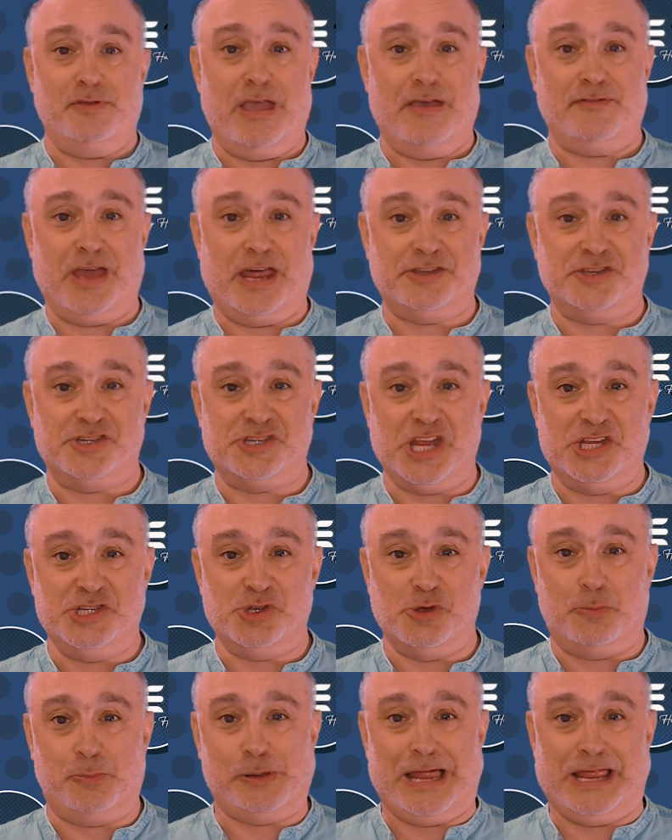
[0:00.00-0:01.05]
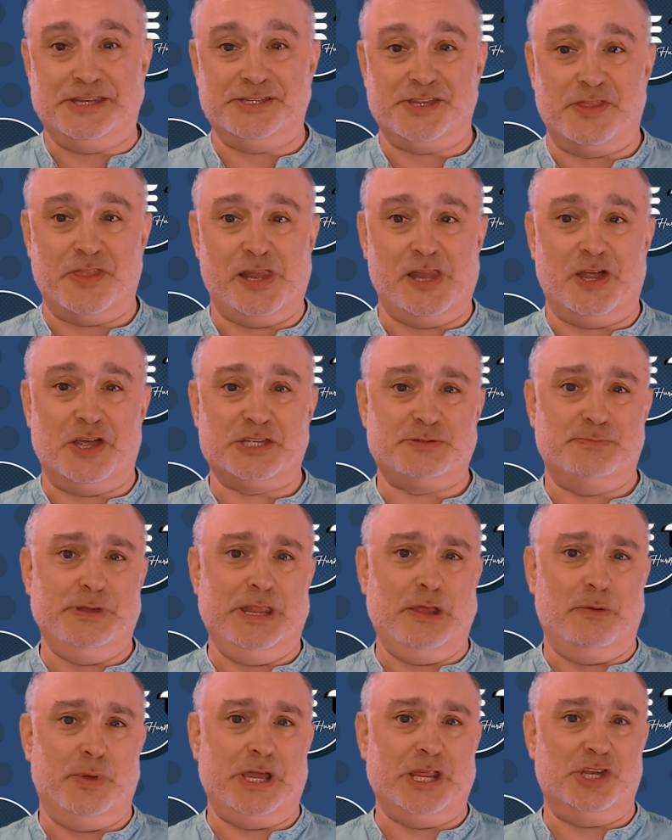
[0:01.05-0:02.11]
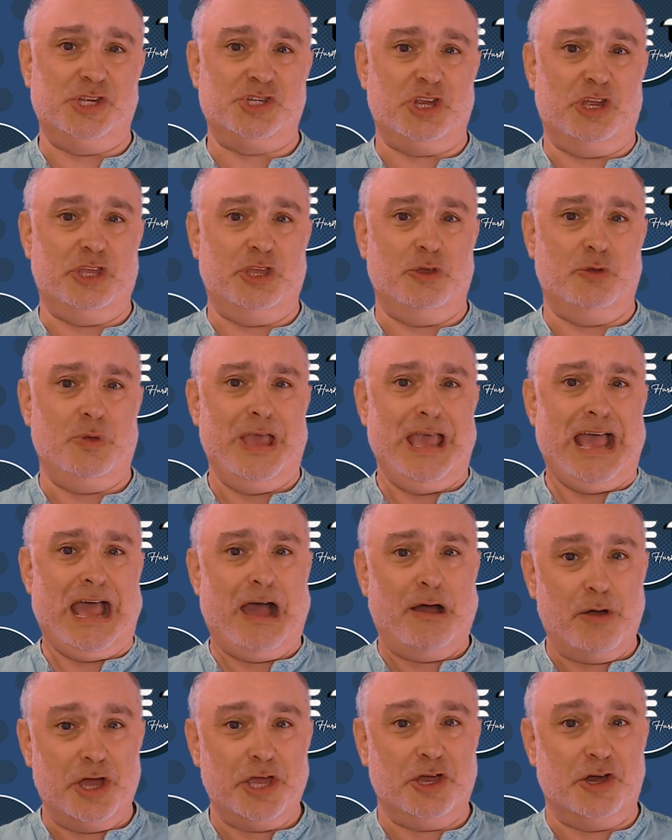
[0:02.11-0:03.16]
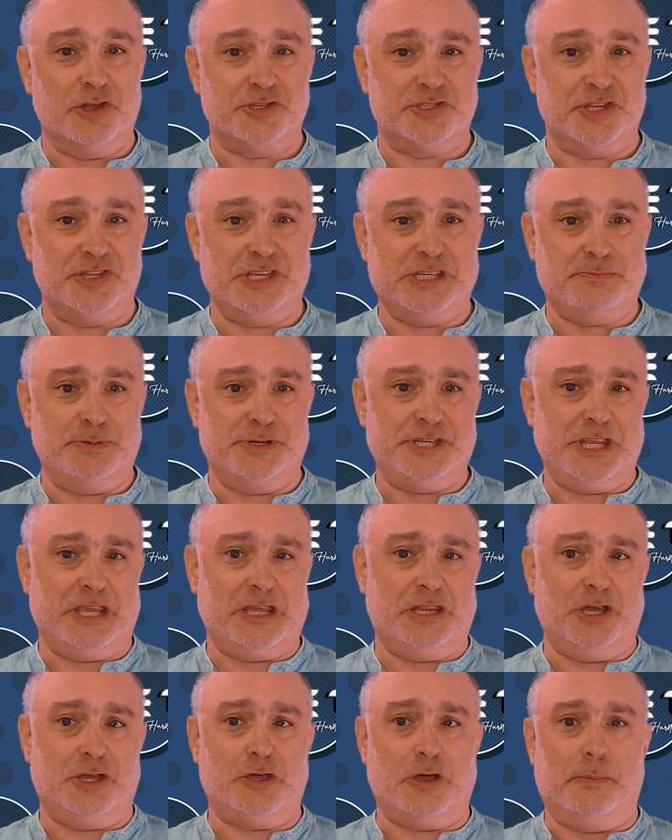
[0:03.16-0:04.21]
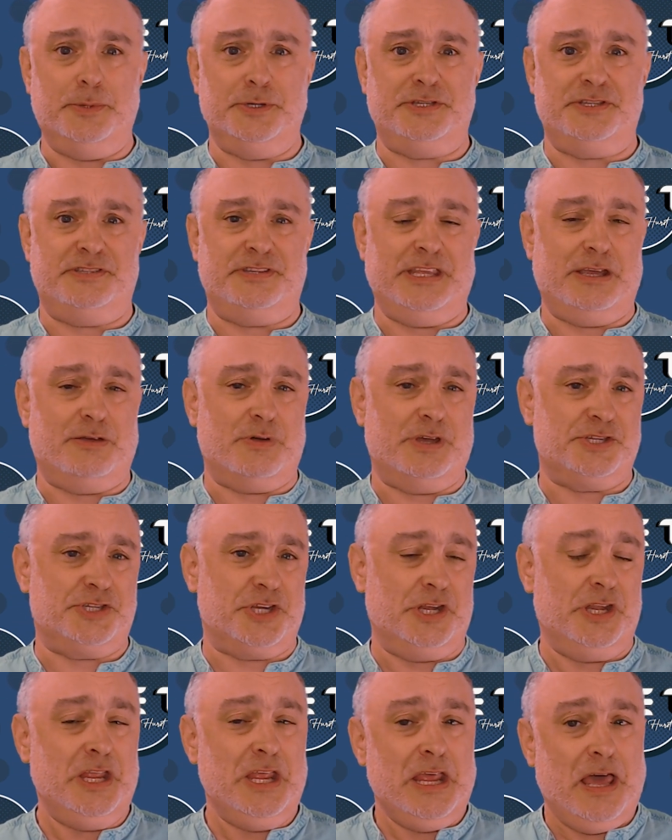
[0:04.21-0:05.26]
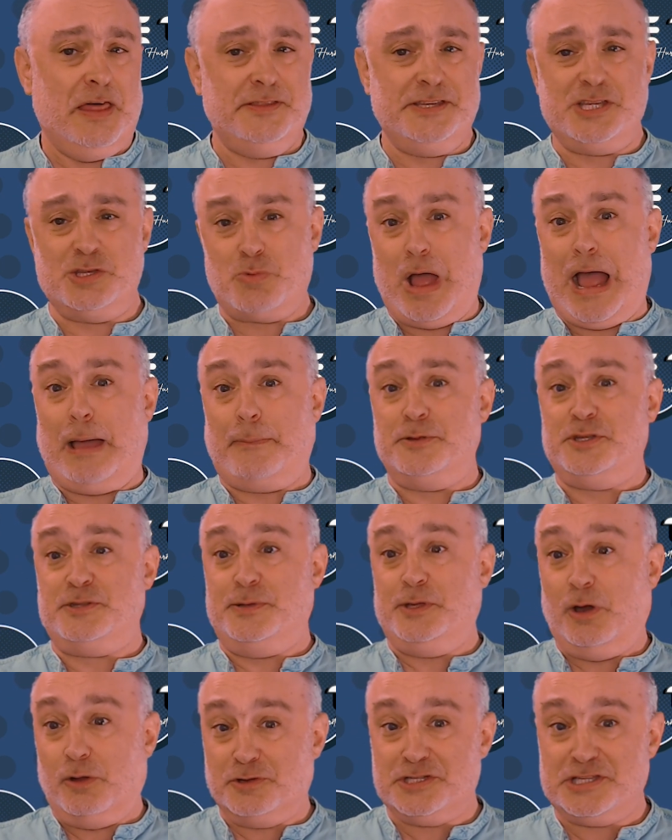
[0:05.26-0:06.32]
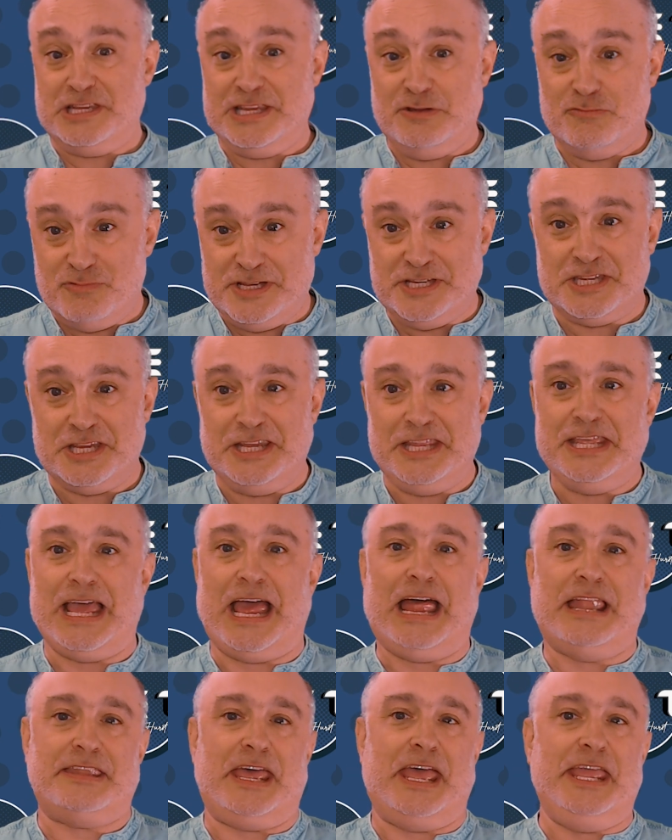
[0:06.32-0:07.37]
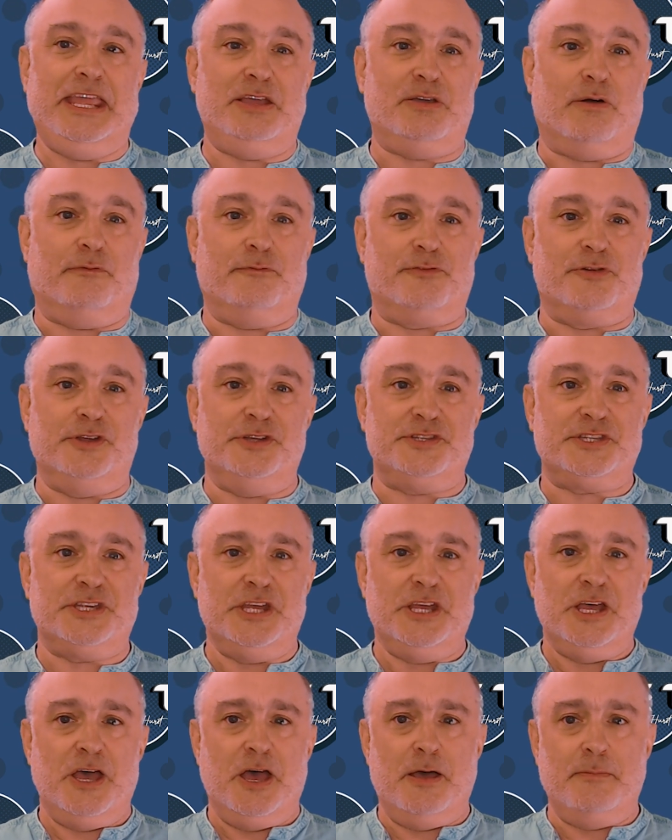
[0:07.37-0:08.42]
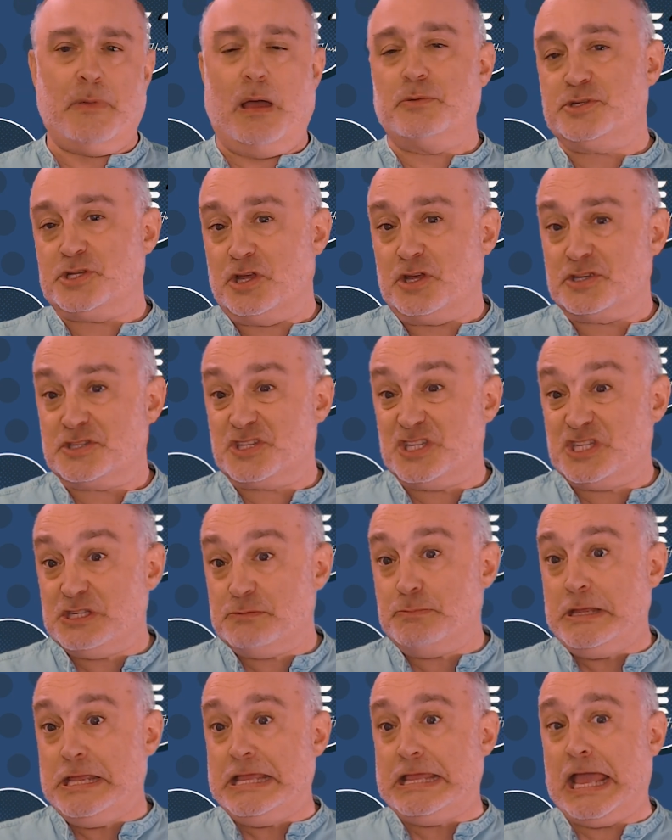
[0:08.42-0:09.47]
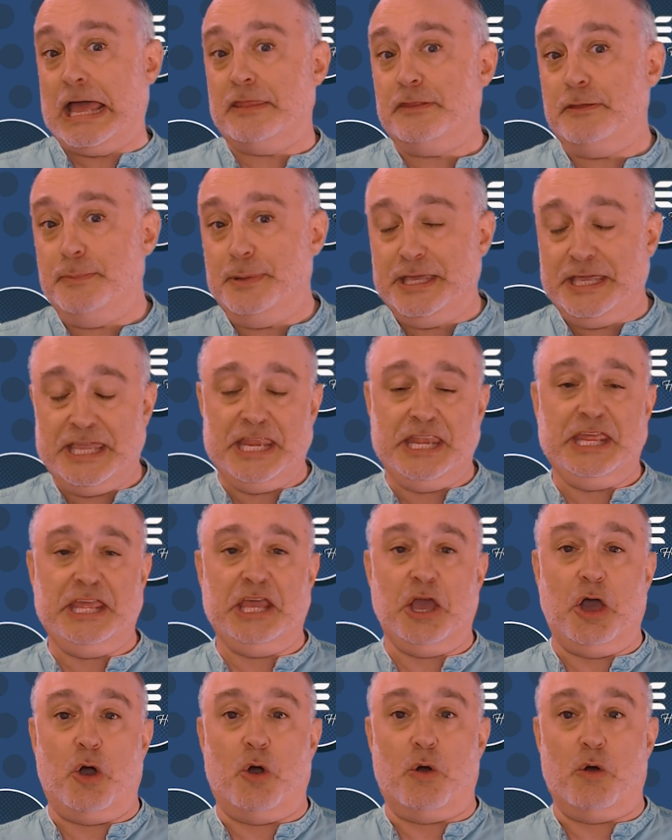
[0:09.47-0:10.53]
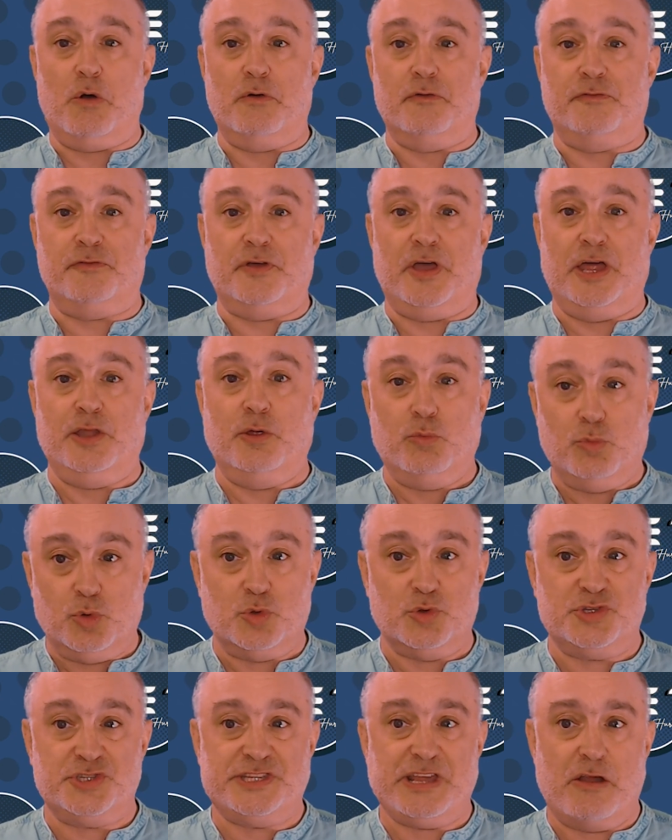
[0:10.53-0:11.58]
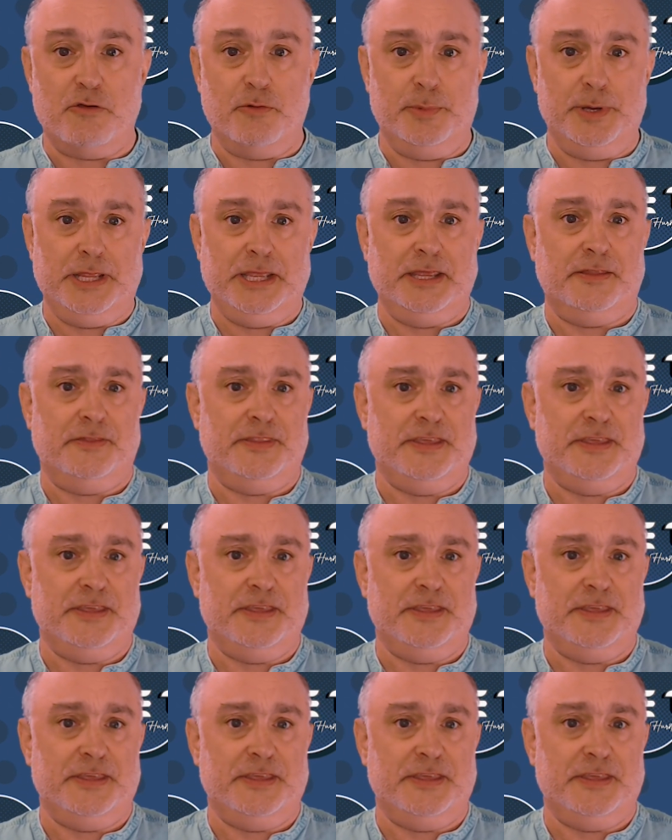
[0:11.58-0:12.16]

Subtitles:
ever had to change your plans at the last minute? We're going to show you how I answer this particular competency question. And this is what happened to me, honestly, recently at a conference. I was asked to speak at the beginning of an awards ceremony in the